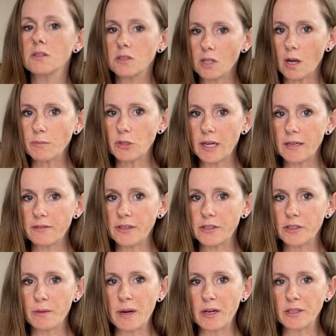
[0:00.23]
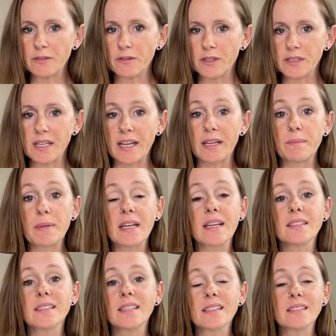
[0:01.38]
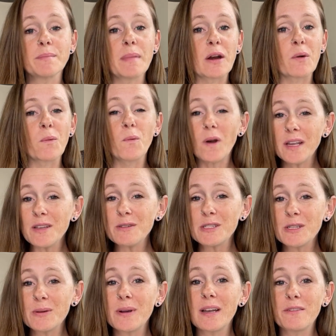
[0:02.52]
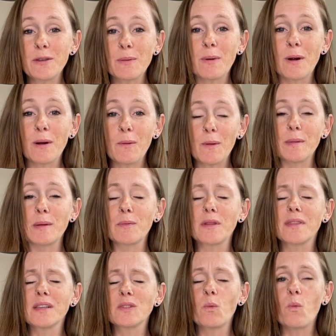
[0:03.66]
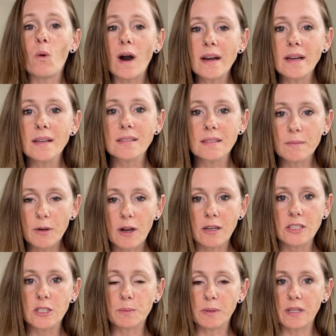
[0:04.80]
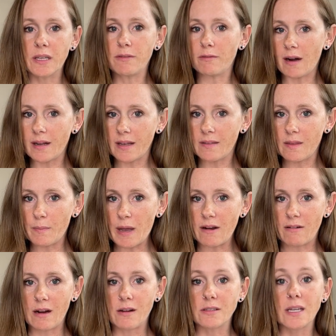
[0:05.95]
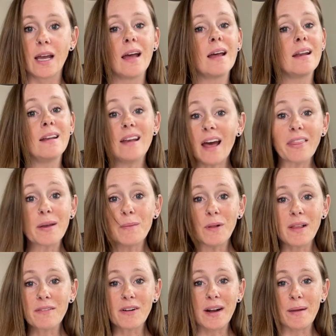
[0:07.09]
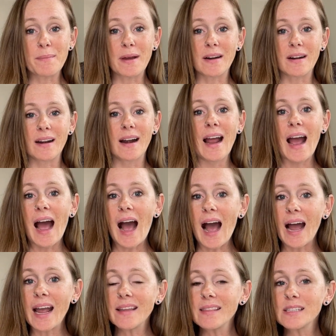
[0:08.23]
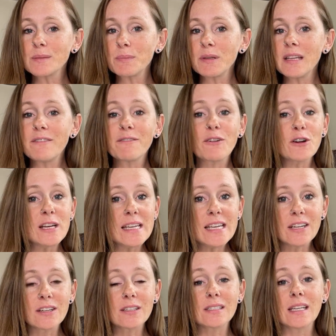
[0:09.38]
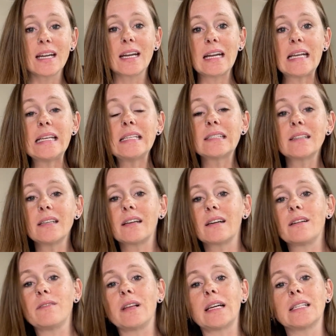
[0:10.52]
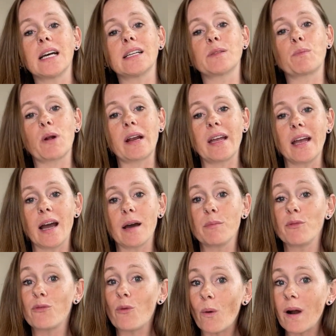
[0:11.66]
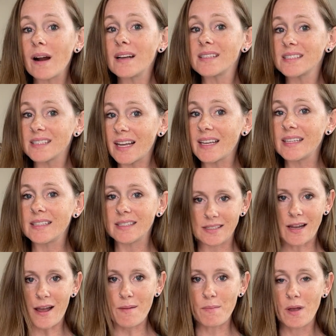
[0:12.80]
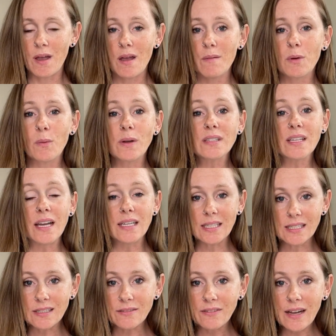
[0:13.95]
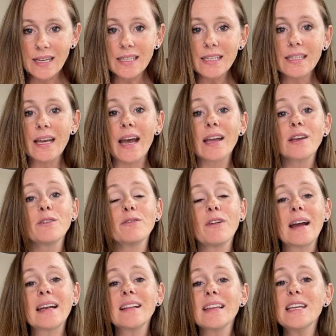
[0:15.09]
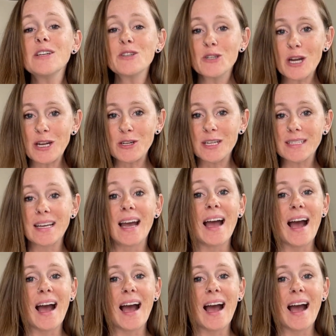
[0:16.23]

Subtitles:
Stop trying to fix your marriage for a second, because it doesn't matter what you do if you are a woman with this one subconscious belief running in the background. Nothing will ever get better. I had this belief for years, and it easily could have led to us breaking up for a second time. But once I identified it, I could finally change it.